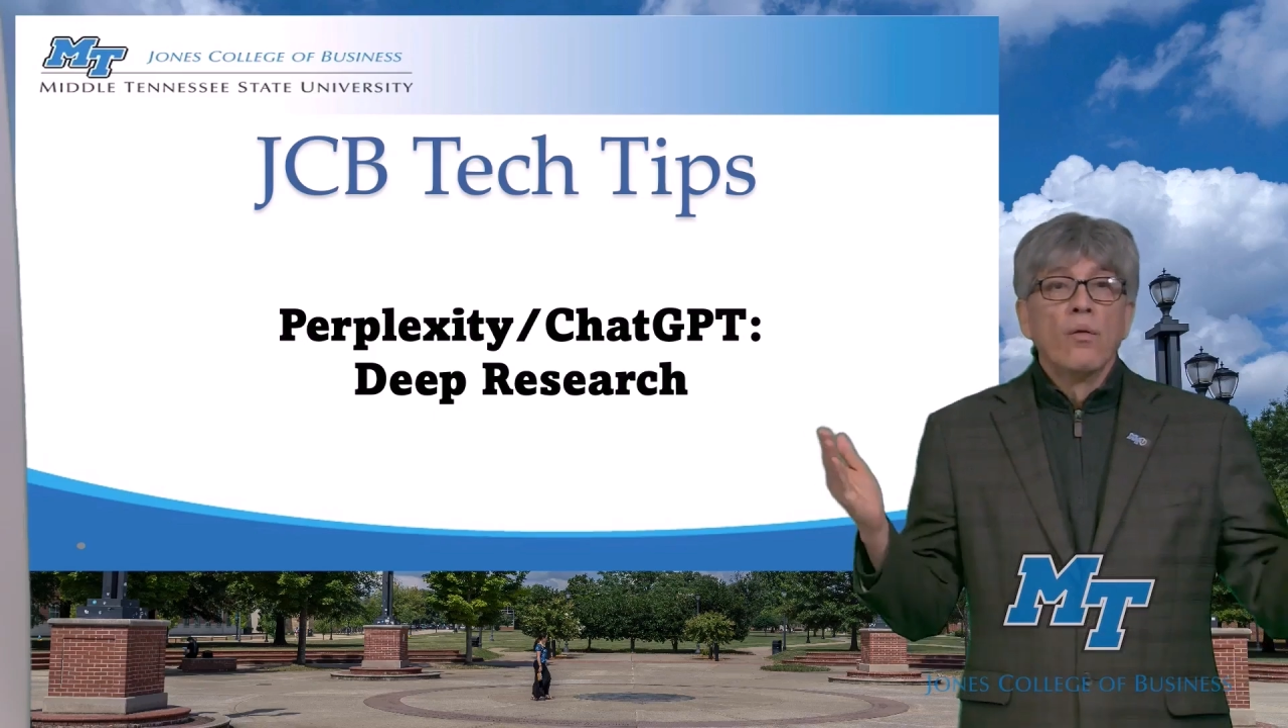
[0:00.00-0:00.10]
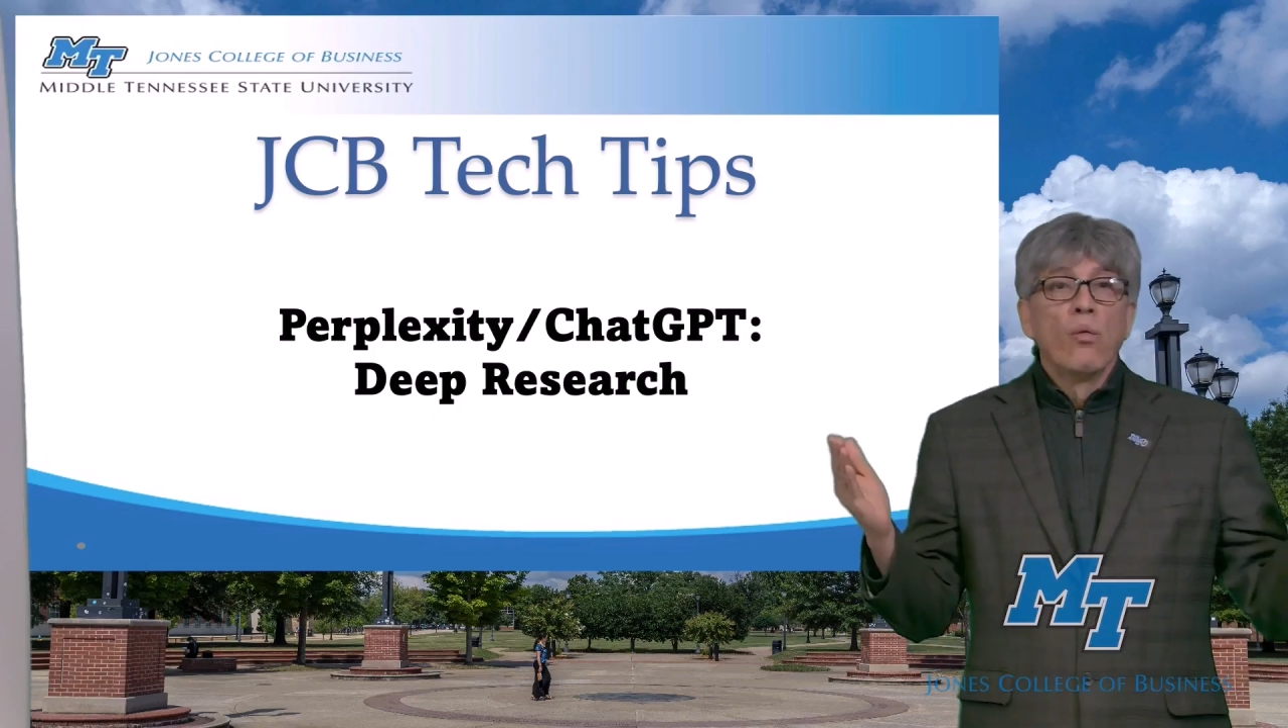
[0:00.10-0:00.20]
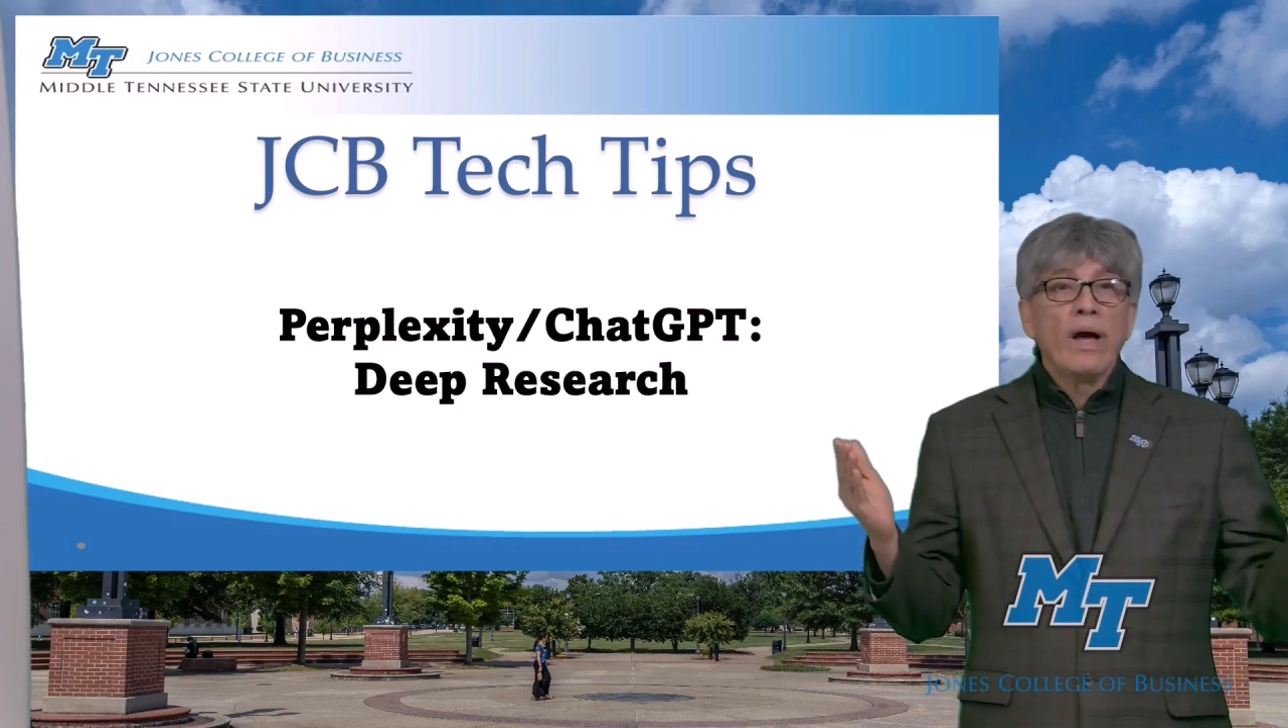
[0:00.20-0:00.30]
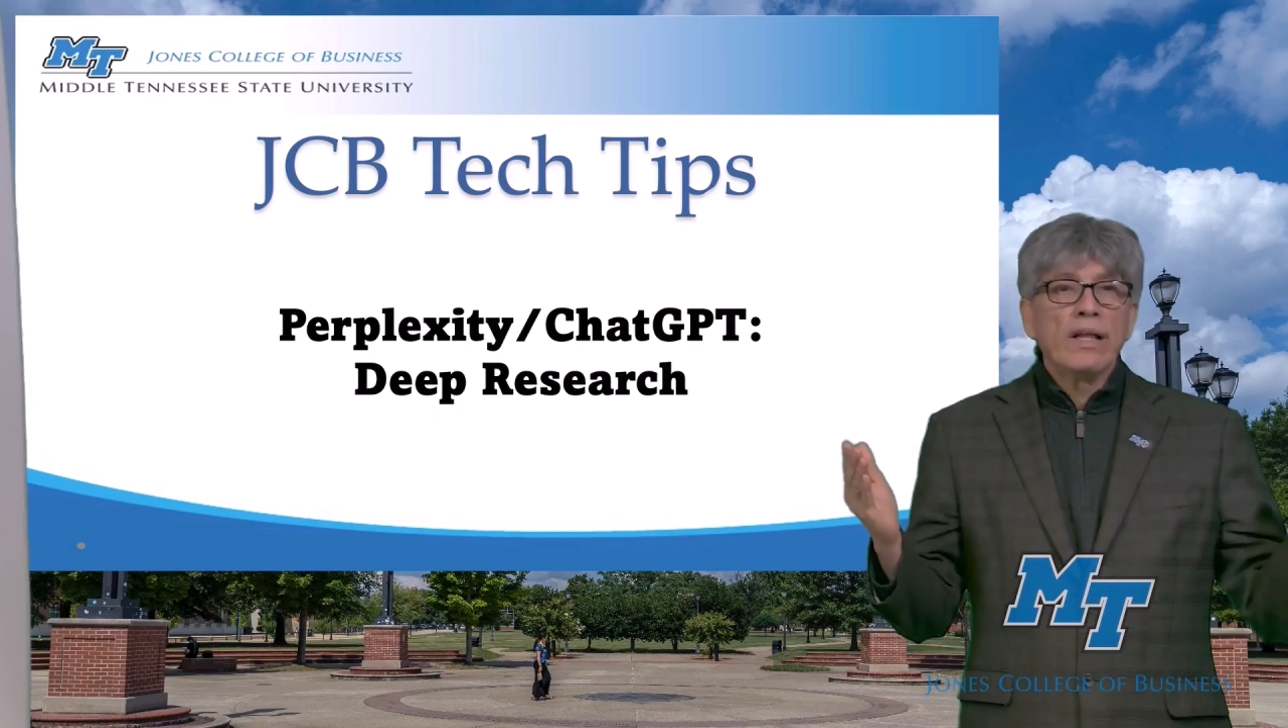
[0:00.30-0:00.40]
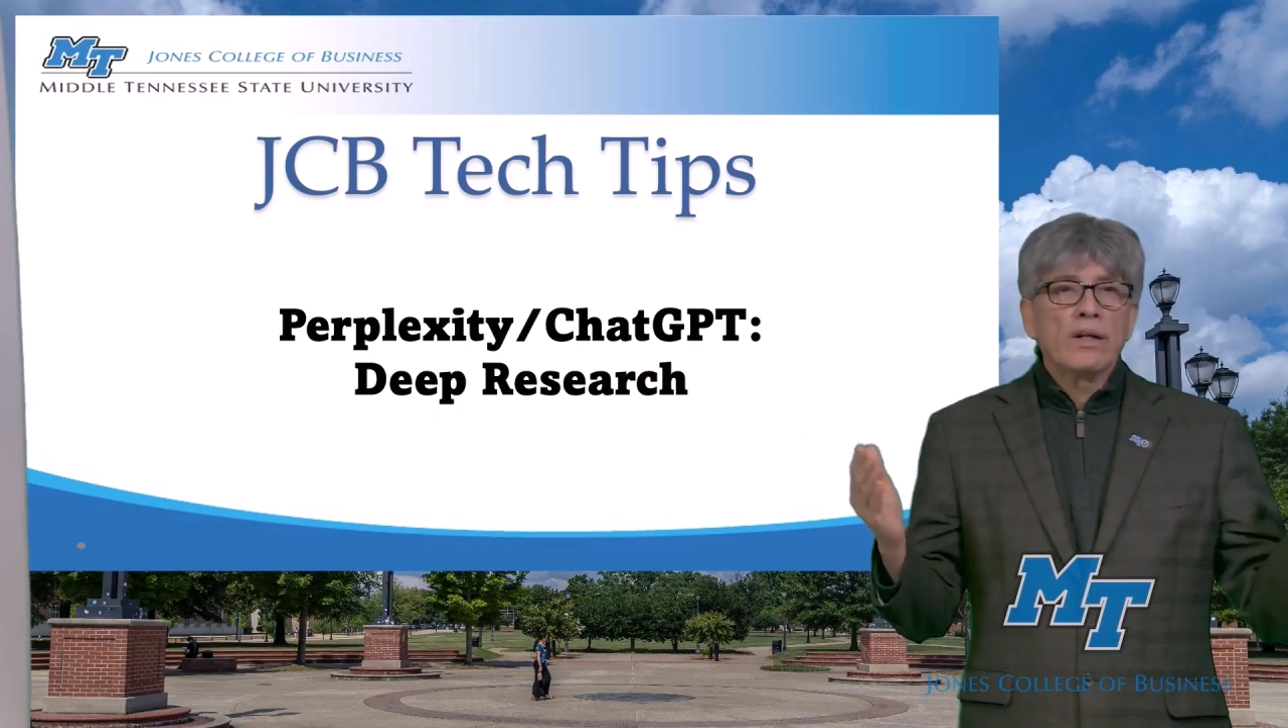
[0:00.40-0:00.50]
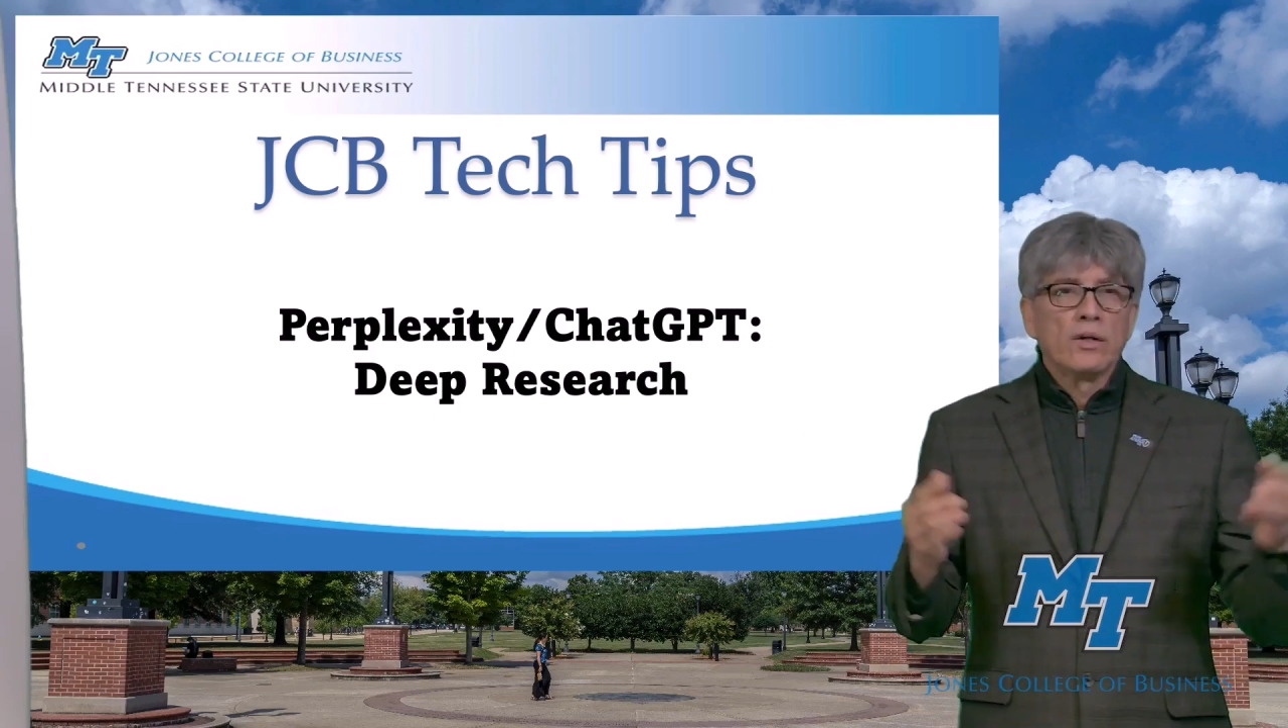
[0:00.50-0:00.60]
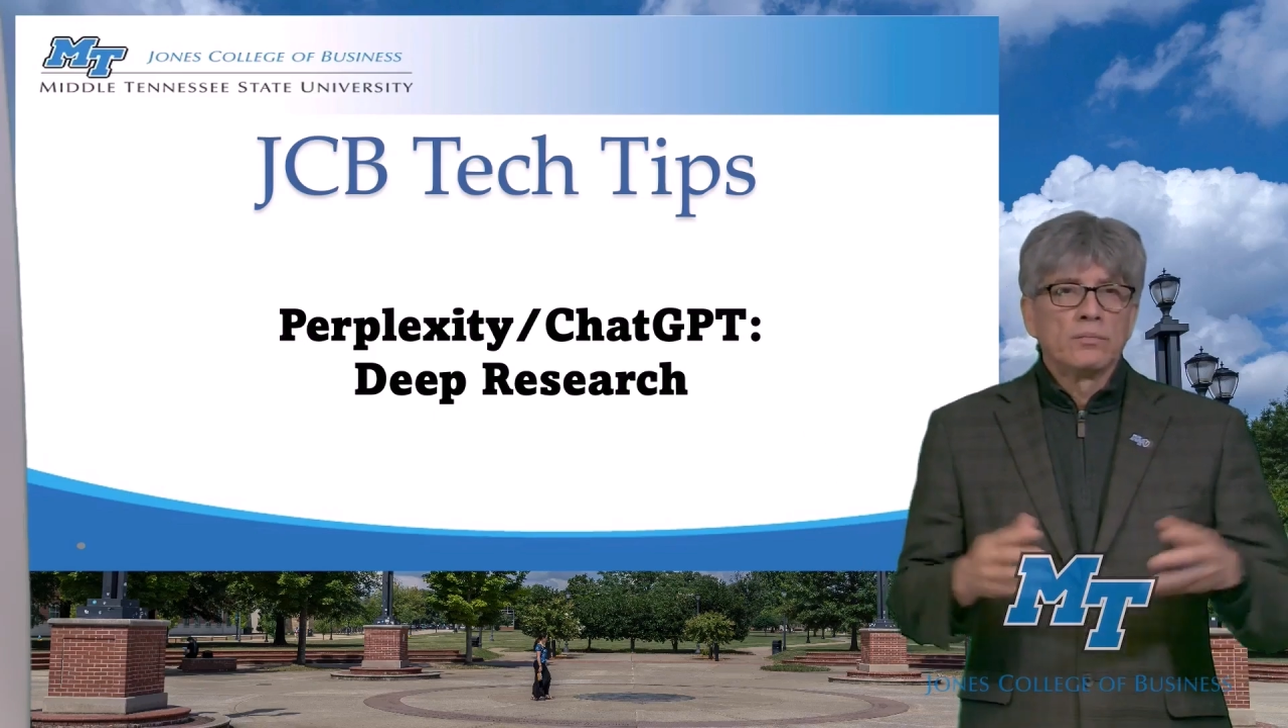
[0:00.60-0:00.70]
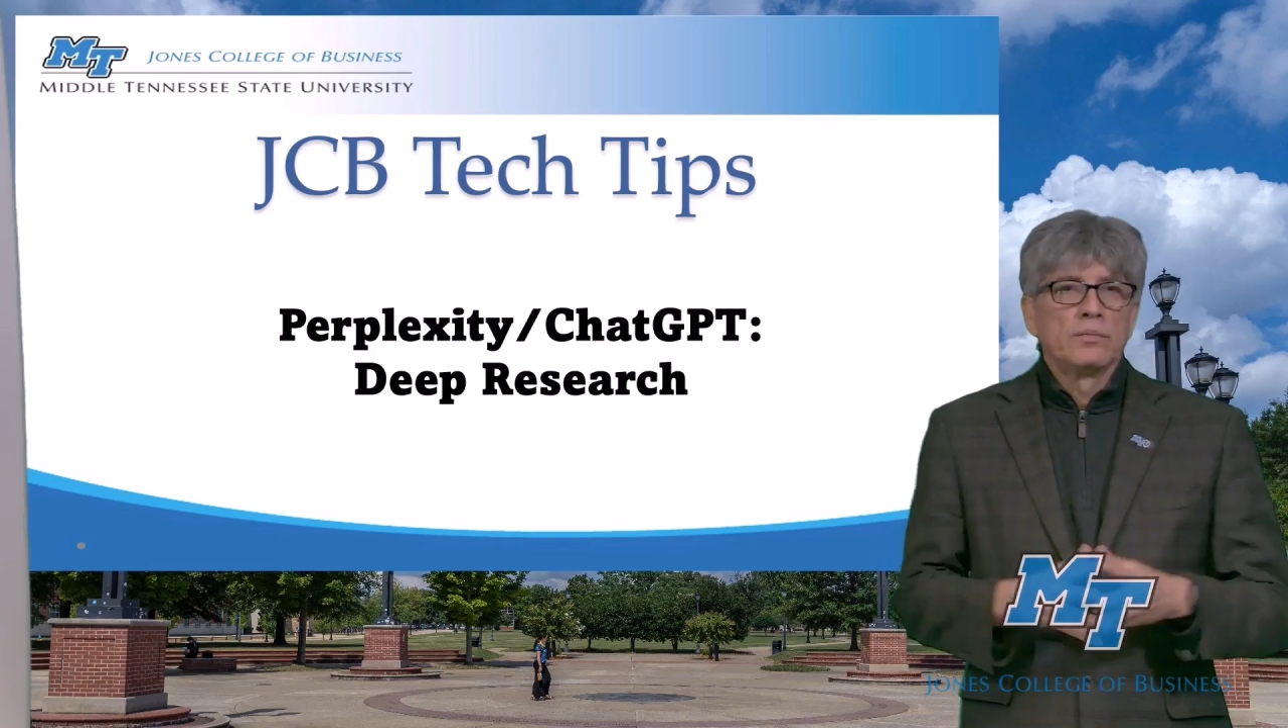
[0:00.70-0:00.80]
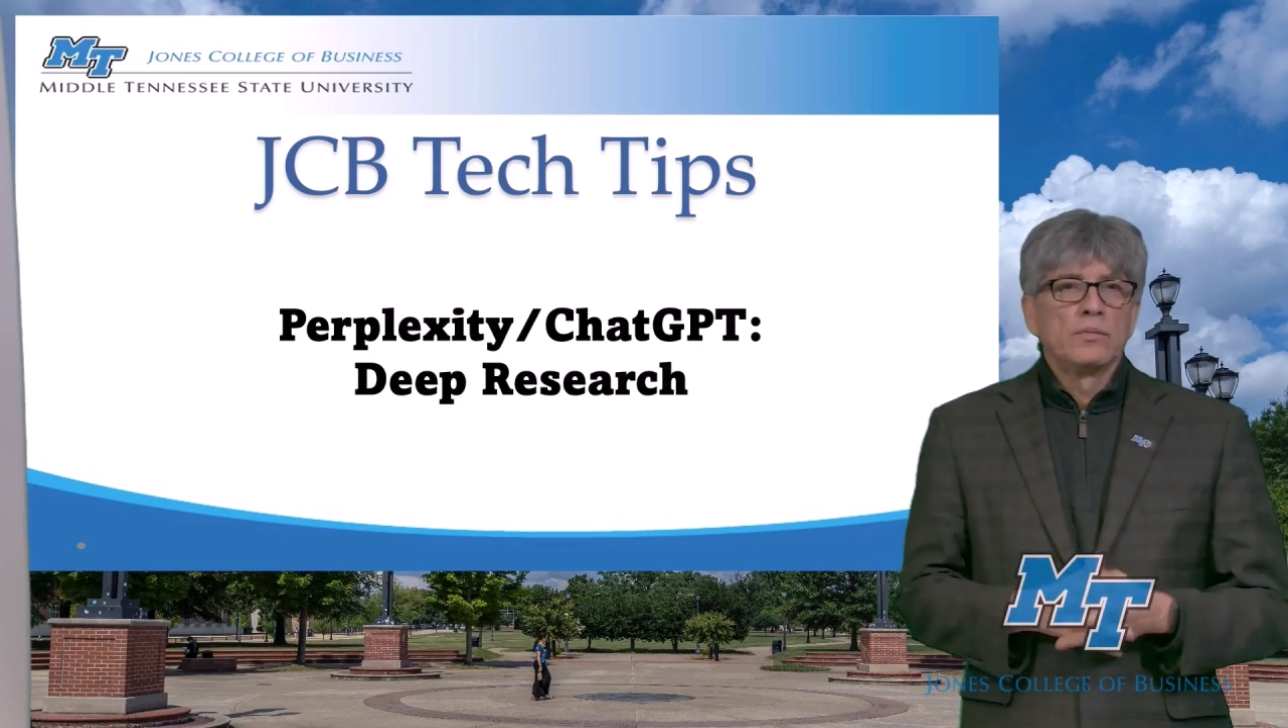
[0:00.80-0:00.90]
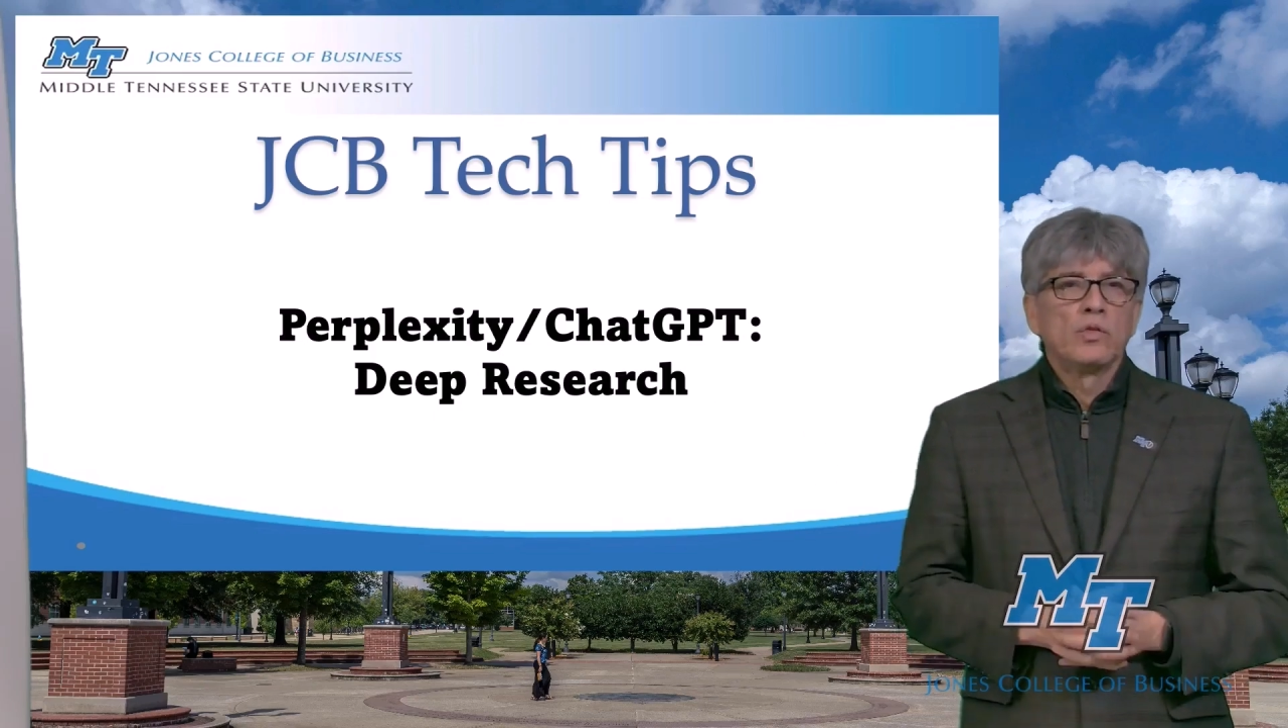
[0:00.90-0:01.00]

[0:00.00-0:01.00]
Welcome